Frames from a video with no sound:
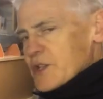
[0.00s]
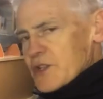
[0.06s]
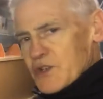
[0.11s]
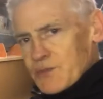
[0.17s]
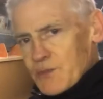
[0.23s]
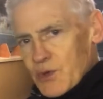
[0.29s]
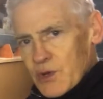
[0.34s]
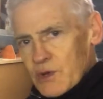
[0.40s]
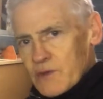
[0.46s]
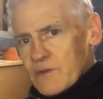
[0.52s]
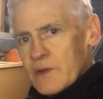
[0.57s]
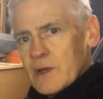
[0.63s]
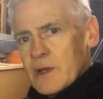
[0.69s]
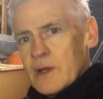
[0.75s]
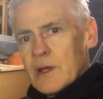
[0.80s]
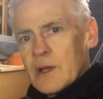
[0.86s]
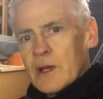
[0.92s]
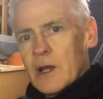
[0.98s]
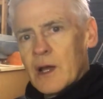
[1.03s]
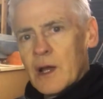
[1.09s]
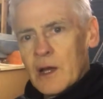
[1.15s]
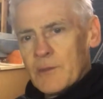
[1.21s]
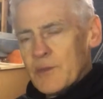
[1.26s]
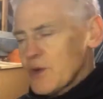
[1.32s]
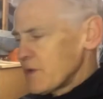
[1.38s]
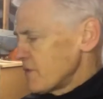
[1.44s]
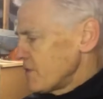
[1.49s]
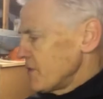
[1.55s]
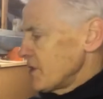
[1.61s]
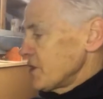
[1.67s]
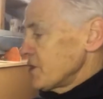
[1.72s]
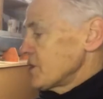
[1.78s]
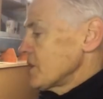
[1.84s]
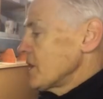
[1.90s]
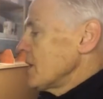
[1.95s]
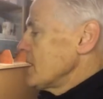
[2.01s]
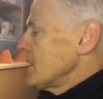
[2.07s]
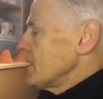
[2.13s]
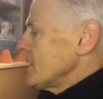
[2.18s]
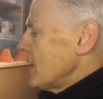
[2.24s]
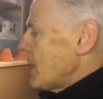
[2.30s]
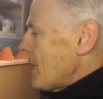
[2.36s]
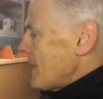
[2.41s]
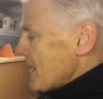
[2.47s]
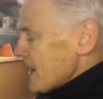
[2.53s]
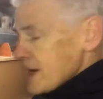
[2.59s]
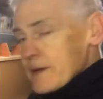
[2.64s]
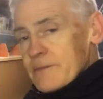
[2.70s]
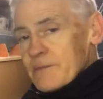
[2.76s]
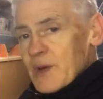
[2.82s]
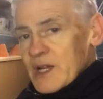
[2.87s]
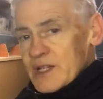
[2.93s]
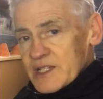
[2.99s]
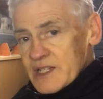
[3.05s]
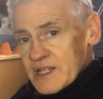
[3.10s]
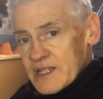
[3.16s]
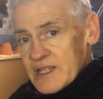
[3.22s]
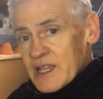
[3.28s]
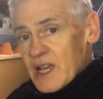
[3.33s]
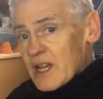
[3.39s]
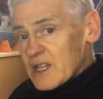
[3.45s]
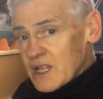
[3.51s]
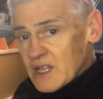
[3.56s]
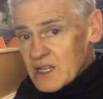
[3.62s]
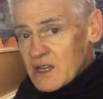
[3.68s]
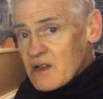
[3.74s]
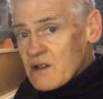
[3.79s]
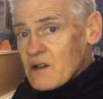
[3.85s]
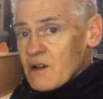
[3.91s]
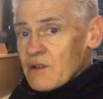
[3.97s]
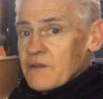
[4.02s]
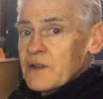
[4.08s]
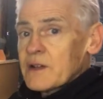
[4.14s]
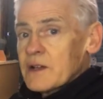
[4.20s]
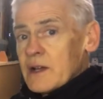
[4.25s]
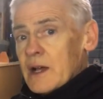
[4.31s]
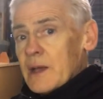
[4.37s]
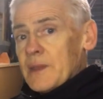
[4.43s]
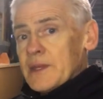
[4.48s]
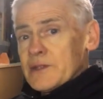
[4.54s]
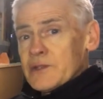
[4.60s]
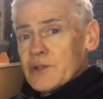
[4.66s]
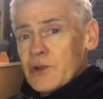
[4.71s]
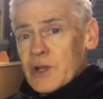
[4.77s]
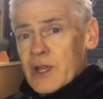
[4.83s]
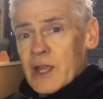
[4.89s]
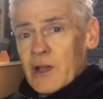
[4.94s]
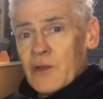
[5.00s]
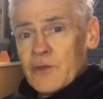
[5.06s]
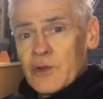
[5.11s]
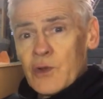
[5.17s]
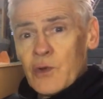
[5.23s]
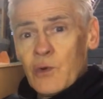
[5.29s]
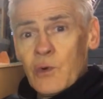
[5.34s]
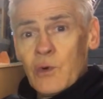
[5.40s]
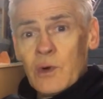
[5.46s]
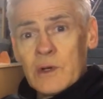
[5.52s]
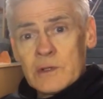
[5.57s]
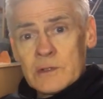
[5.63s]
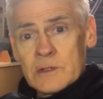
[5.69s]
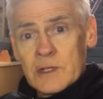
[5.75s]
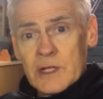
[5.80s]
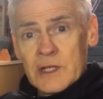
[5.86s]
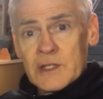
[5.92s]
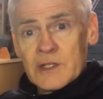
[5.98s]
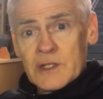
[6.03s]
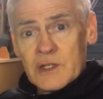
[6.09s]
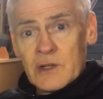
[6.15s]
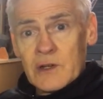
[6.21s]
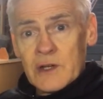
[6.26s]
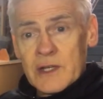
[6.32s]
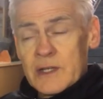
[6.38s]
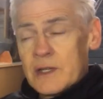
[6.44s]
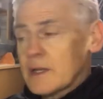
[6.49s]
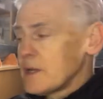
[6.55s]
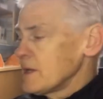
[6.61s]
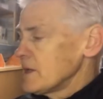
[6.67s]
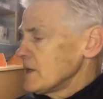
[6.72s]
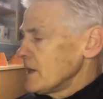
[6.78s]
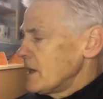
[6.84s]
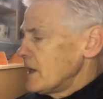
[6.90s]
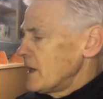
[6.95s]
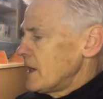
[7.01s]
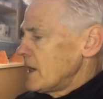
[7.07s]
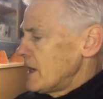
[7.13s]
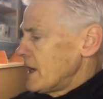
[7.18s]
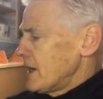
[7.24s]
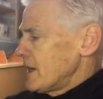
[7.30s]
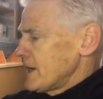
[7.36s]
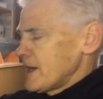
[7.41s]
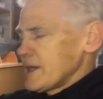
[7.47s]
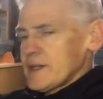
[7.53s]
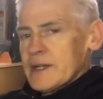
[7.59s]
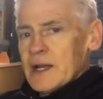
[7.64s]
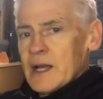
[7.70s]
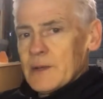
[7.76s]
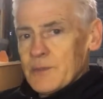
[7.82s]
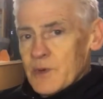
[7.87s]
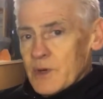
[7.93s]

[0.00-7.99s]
smooth, beautiful finish, and then basically cut it in half, and then took out the core inside, and ended up